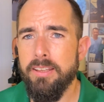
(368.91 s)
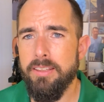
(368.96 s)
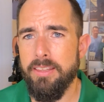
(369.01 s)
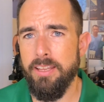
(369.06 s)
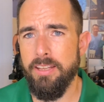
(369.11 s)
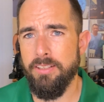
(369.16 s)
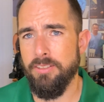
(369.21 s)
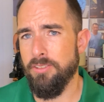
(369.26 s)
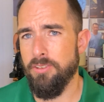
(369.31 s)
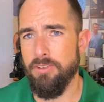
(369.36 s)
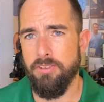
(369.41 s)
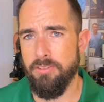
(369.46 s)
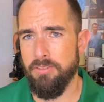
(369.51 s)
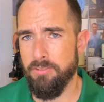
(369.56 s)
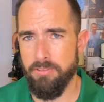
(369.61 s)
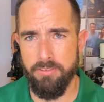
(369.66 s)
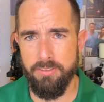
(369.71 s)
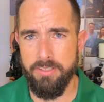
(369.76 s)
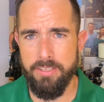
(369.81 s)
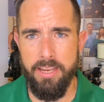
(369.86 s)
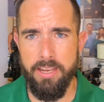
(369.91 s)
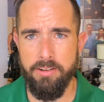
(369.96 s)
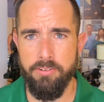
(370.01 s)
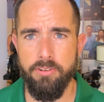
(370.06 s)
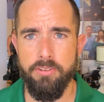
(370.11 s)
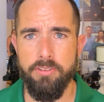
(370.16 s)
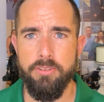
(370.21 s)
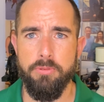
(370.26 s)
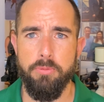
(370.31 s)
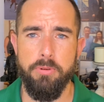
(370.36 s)
than just
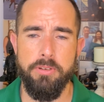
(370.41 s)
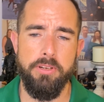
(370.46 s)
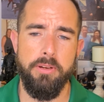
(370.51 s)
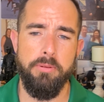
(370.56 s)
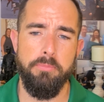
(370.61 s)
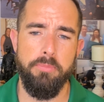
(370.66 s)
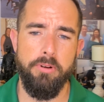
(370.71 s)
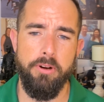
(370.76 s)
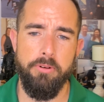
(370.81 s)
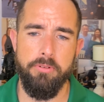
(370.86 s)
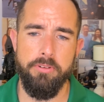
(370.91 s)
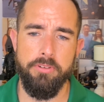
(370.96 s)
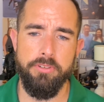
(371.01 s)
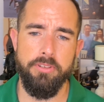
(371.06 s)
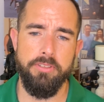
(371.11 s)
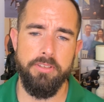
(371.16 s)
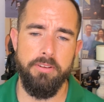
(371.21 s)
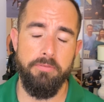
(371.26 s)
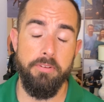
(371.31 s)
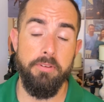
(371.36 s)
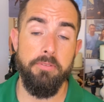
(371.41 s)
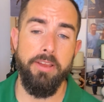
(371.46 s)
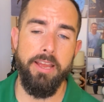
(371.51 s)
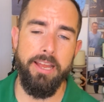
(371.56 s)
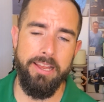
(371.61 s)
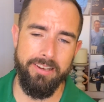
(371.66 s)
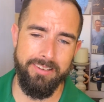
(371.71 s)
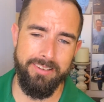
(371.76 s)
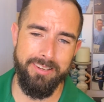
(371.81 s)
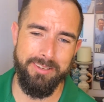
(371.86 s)
standard switching brokerages if you've
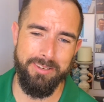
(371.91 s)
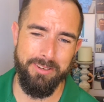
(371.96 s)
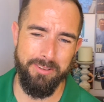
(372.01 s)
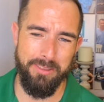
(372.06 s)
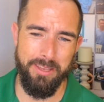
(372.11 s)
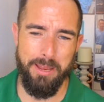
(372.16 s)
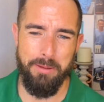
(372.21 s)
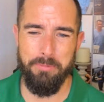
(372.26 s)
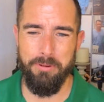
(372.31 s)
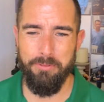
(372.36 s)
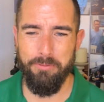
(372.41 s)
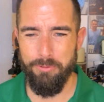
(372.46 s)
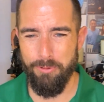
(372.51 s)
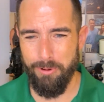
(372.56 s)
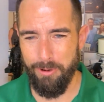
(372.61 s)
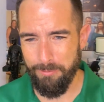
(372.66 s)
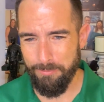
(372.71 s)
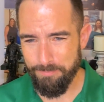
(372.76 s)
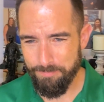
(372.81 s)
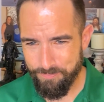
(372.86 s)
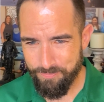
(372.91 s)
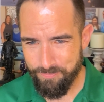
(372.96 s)
had to do that before.